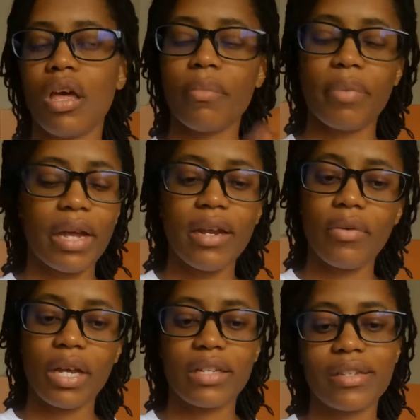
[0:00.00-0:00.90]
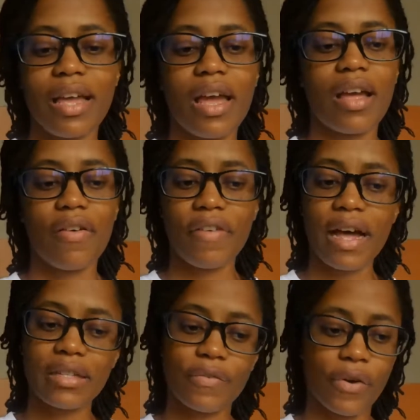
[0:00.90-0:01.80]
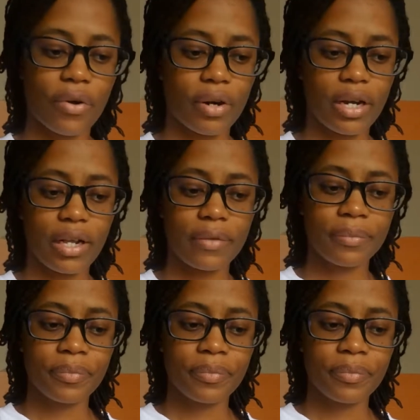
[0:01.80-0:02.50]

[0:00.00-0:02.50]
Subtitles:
But anyways, fast forward.